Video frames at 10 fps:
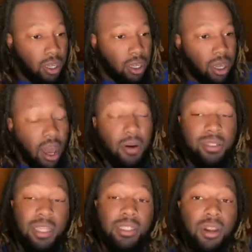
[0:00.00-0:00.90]
I would
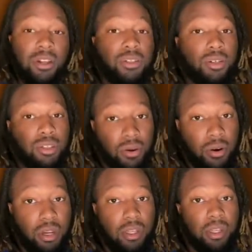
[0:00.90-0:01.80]
say start your
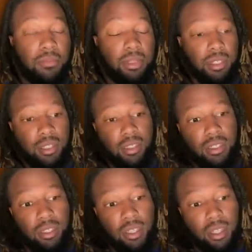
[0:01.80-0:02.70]
authority, because
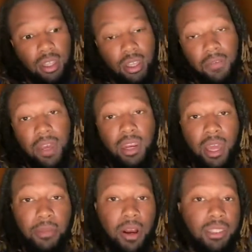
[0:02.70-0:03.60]
The vetting day
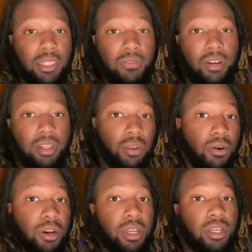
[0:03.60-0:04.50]
process for the
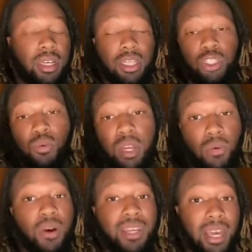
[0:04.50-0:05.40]
authority is
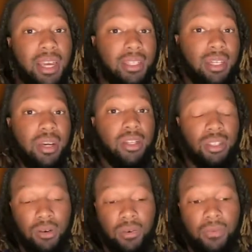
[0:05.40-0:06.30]
21 days, y'all.
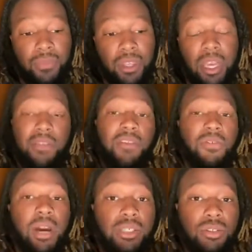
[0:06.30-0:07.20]
So even if you
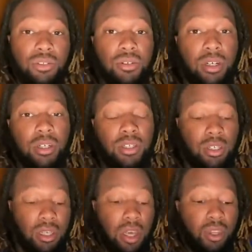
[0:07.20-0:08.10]
got your truck
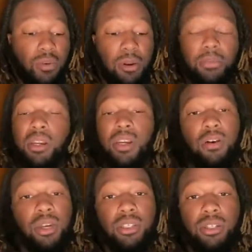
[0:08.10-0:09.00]
and you would have put it on
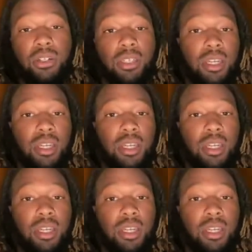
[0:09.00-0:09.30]
insurance the next